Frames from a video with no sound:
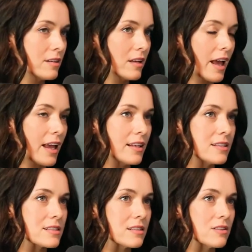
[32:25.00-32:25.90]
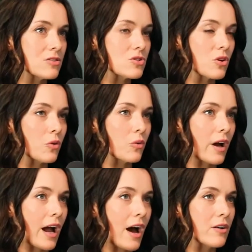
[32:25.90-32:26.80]
And so
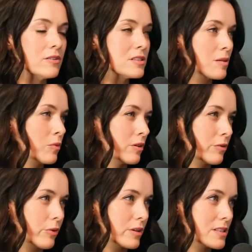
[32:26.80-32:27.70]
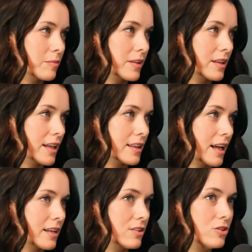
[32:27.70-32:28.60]
how does someone afford something like
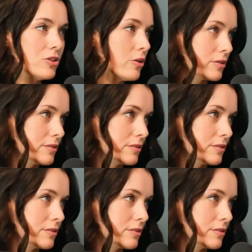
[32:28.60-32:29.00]
that? You don't.